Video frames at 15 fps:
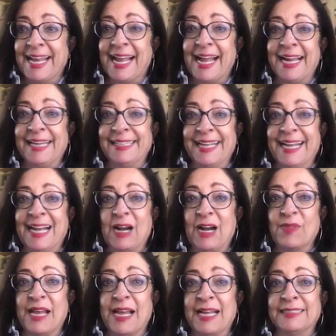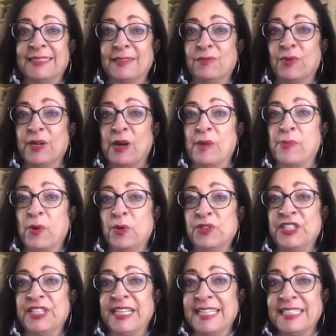And now that we are
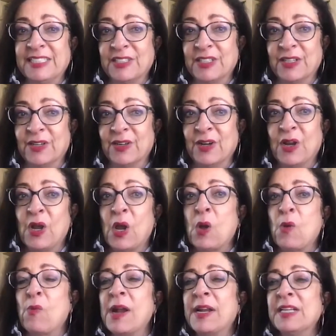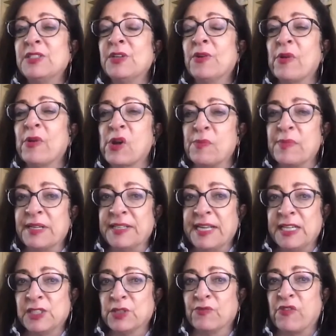approaching Easter, what is your
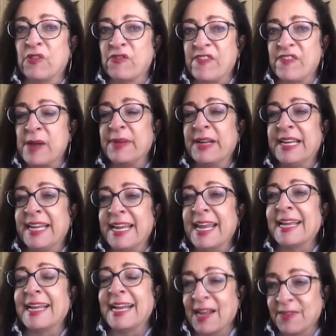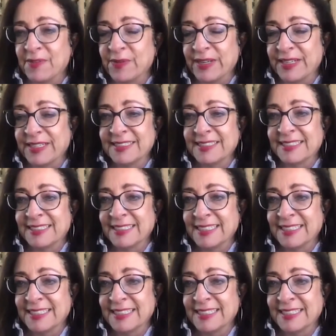recommendation for family gatherings?